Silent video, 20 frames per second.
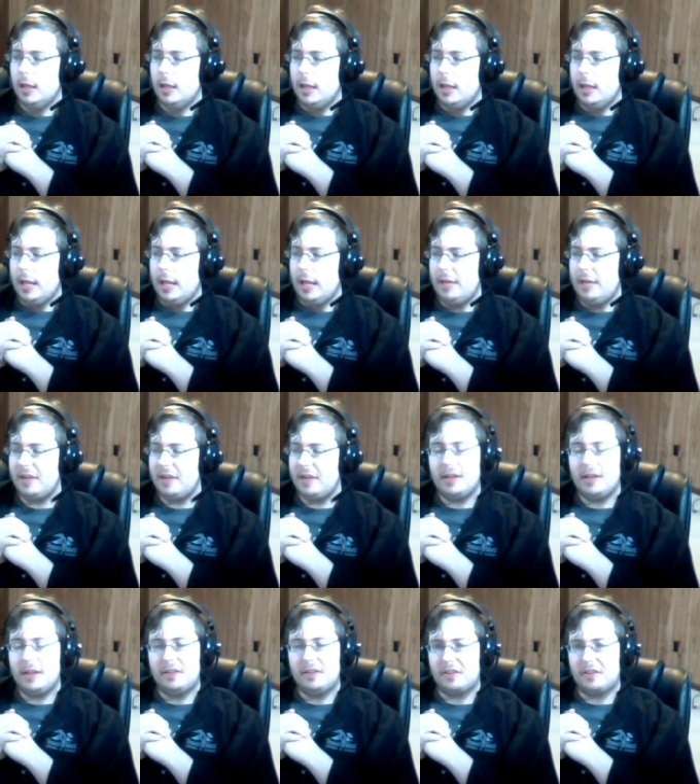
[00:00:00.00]
He's
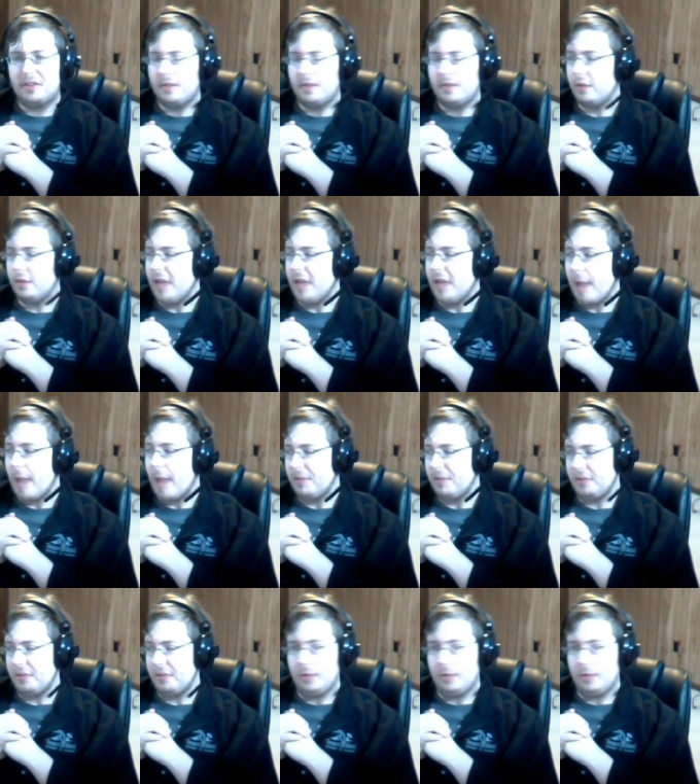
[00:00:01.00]
inconsistent for the
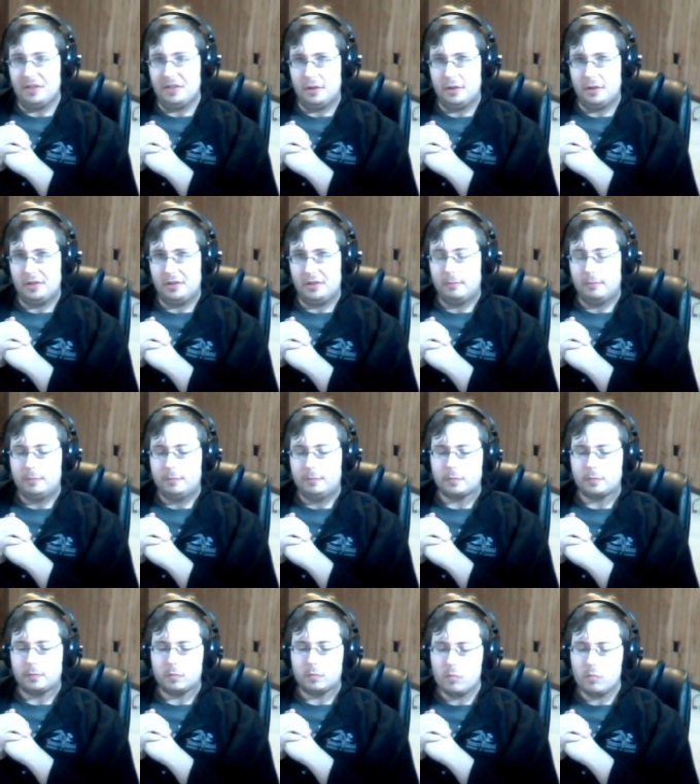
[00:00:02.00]
opposite reasons.
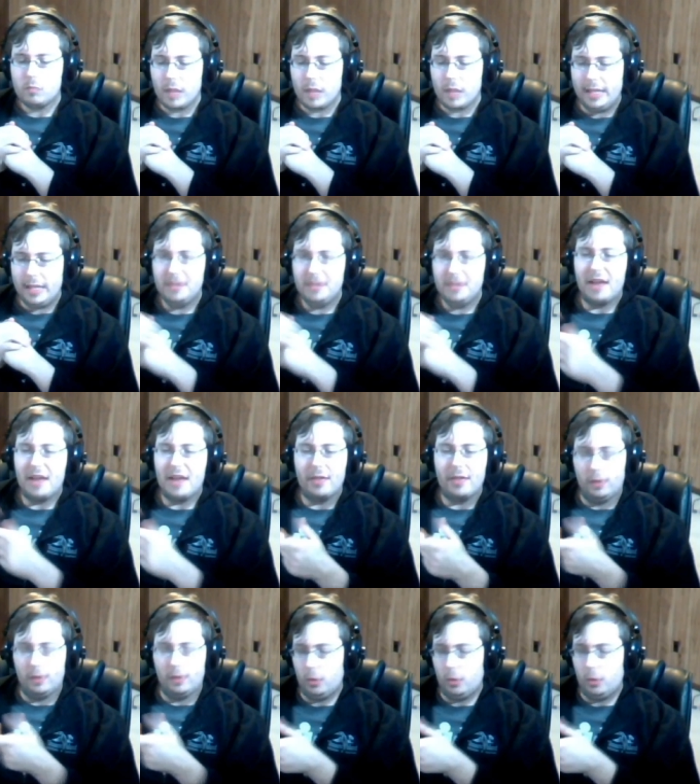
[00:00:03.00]
He's not
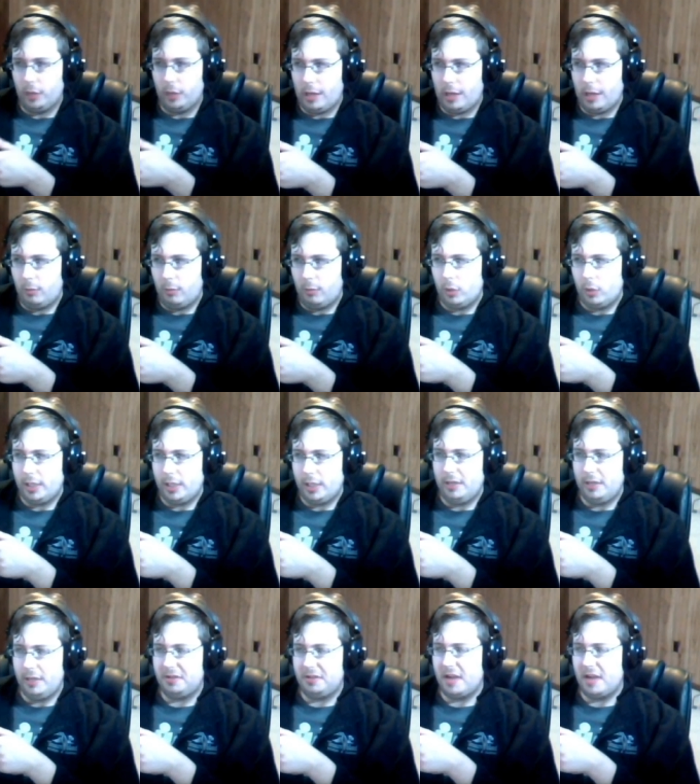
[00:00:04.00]
the lone cowboy.
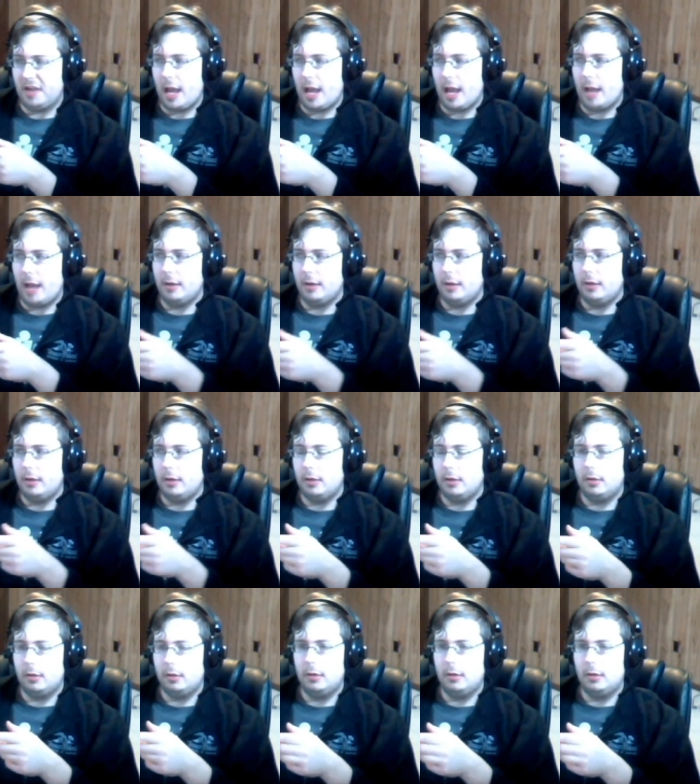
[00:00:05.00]
He's not,
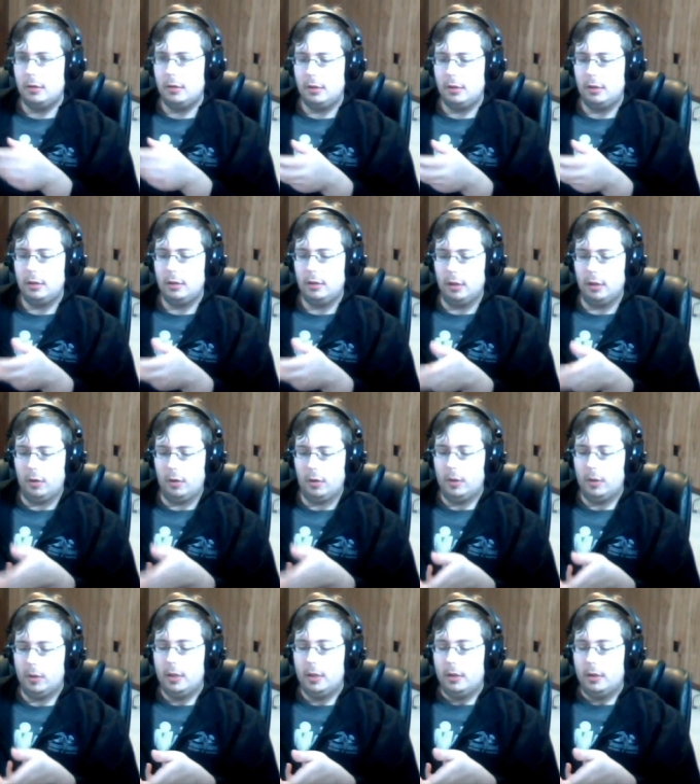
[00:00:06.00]

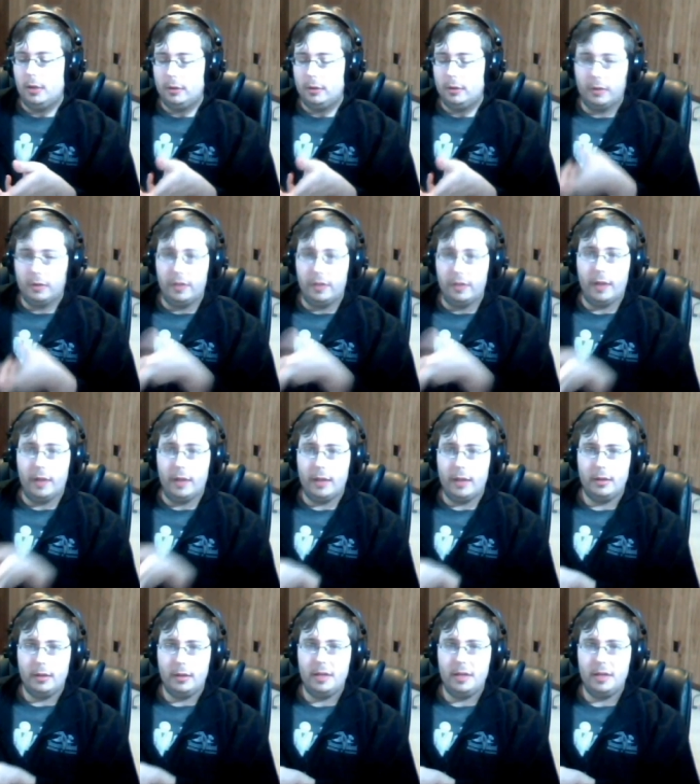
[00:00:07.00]

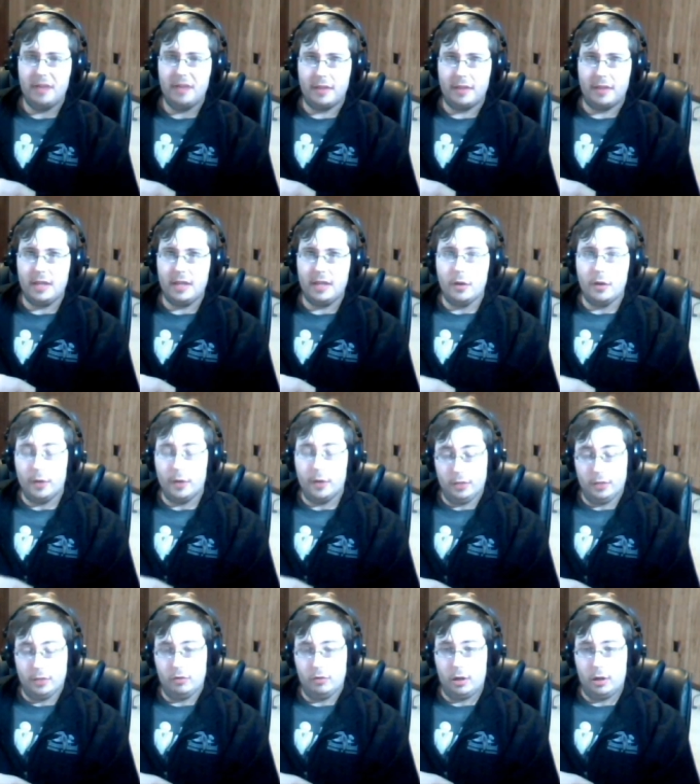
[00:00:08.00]
he's not the annoying
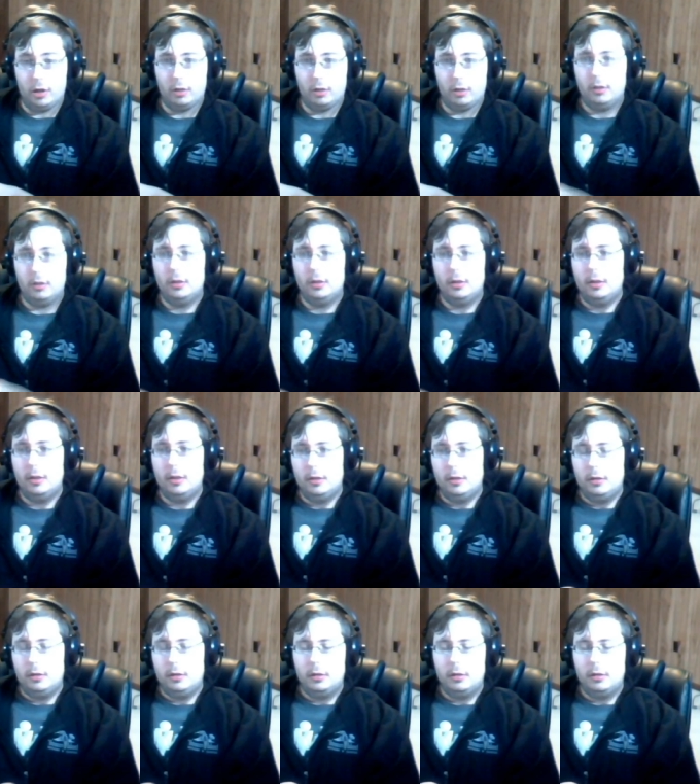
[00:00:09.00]
drunk.
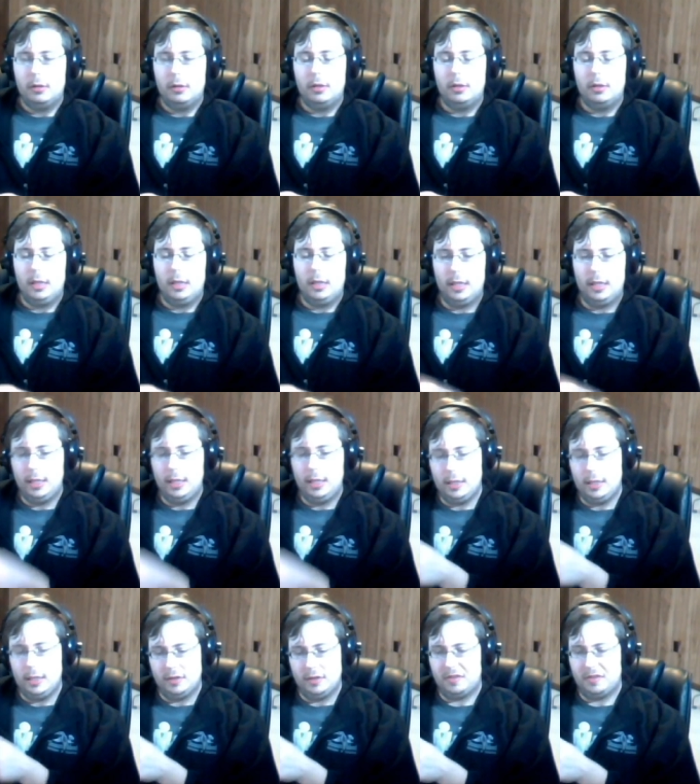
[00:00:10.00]

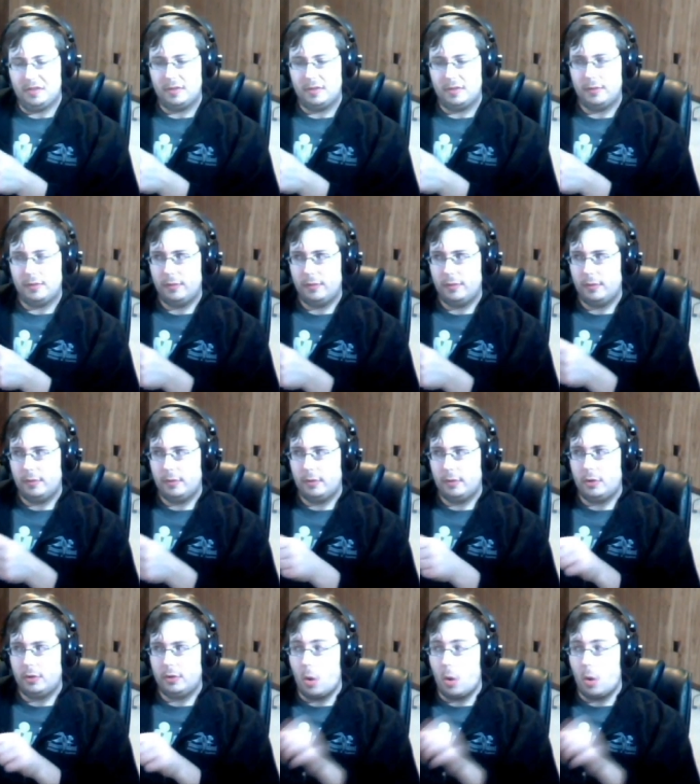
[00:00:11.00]
He's
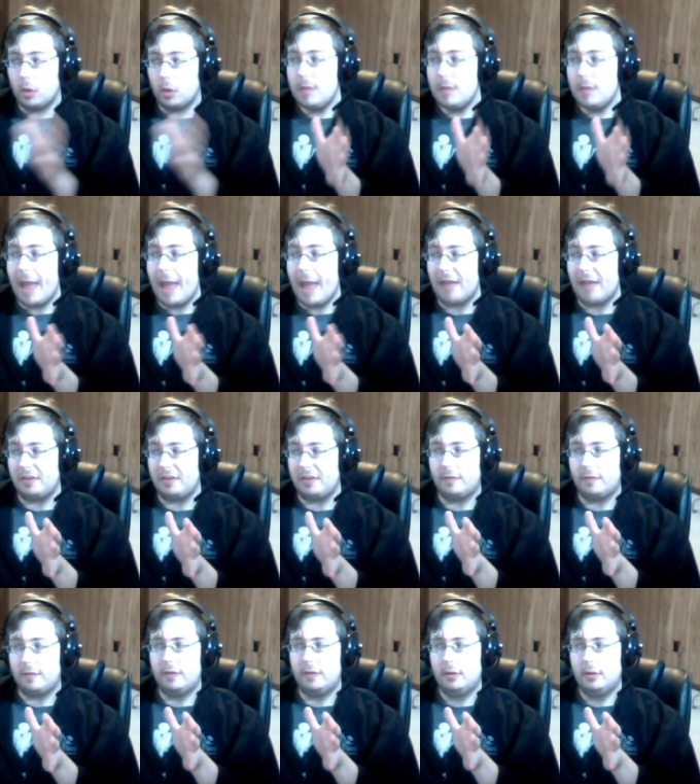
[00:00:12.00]
totally
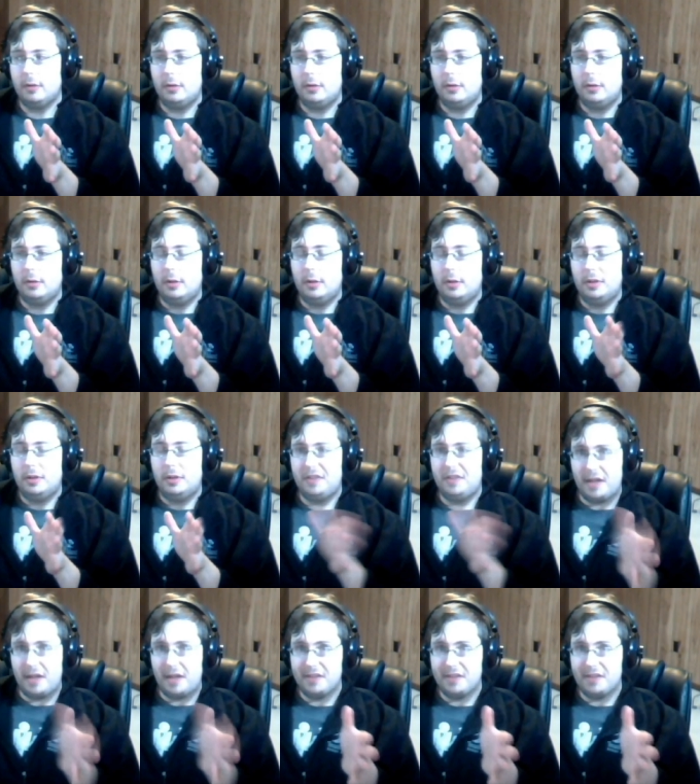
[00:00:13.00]
passive,
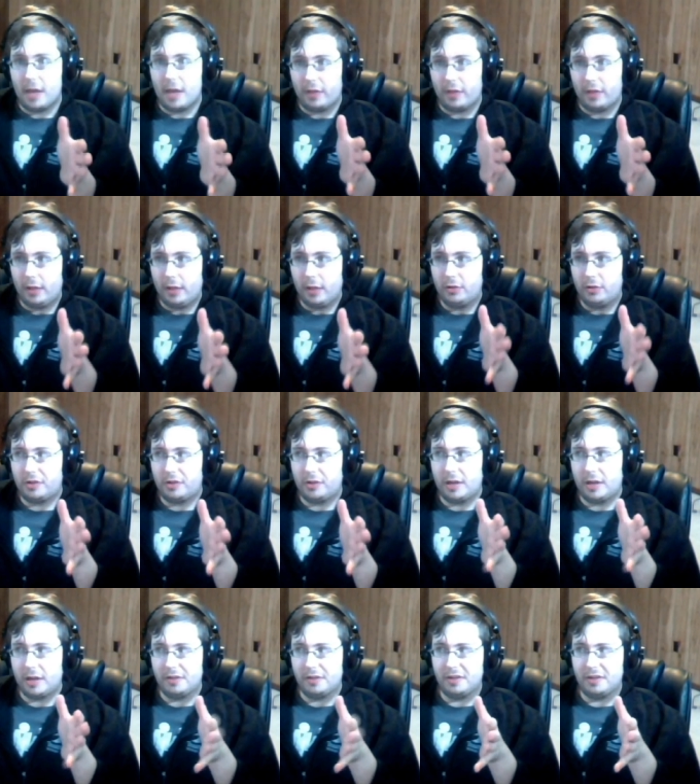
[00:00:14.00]
says nothing, just kind
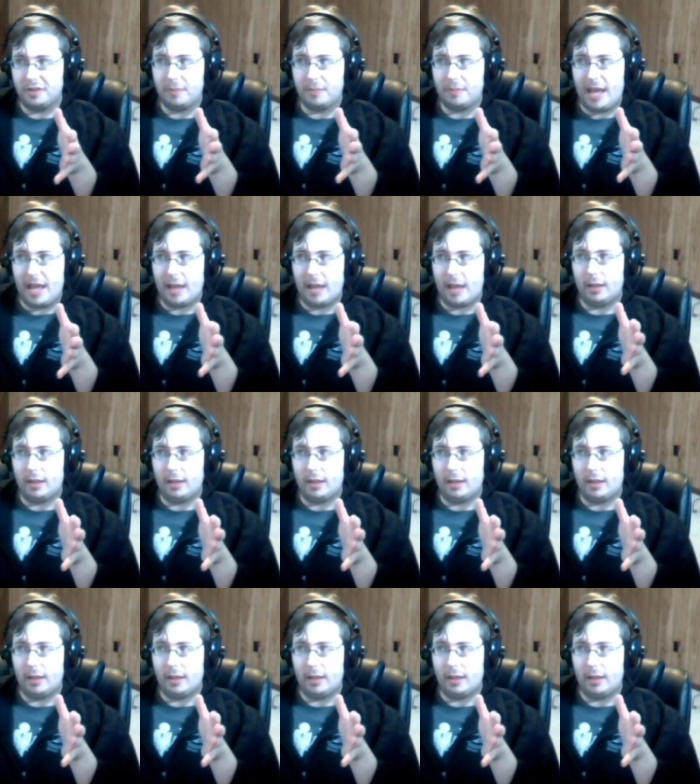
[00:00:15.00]
of sits back.